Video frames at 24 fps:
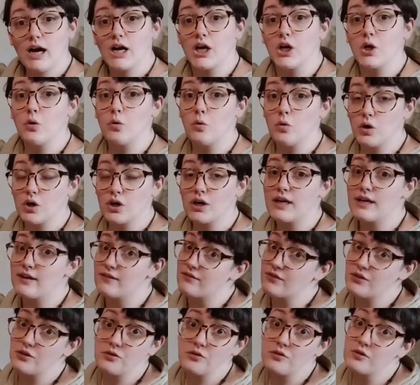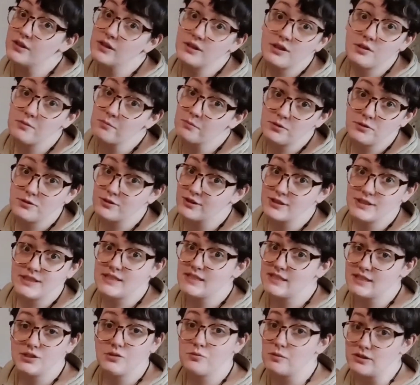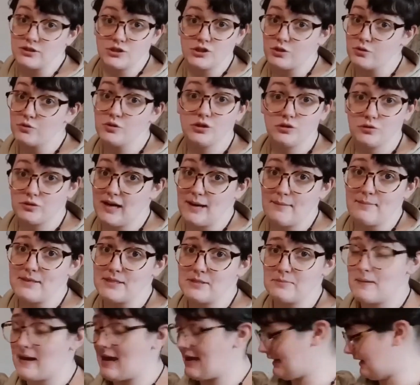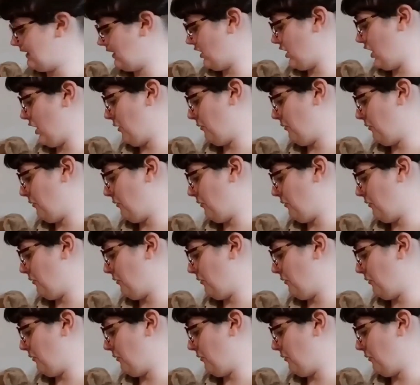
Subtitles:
or if you're in an emergency situation, you can grab this bag and go.